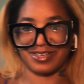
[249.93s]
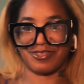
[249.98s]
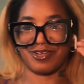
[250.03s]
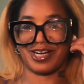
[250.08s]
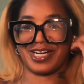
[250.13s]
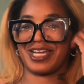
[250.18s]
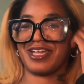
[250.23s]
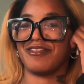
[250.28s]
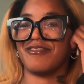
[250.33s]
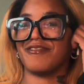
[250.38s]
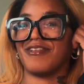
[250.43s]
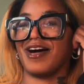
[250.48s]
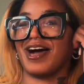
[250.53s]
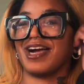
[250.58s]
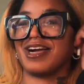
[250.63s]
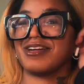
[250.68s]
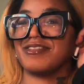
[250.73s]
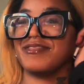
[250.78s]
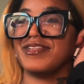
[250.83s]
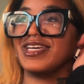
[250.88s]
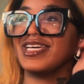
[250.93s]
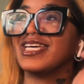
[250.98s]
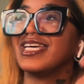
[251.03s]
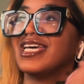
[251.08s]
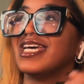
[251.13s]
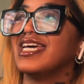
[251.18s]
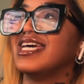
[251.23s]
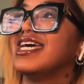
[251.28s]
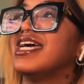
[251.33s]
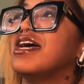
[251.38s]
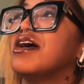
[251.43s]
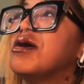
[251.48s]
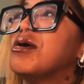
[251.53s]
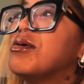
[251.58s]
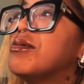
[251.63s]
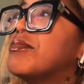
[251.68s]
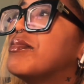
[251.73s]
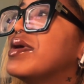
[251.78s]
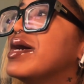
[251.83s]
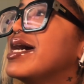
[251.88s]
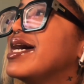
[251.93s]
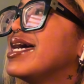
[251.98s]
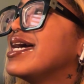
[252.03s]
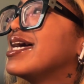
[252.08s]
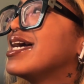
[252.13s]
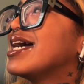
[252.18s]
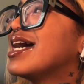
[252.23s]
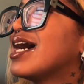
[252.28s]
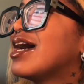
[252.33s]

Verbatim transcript: work environment but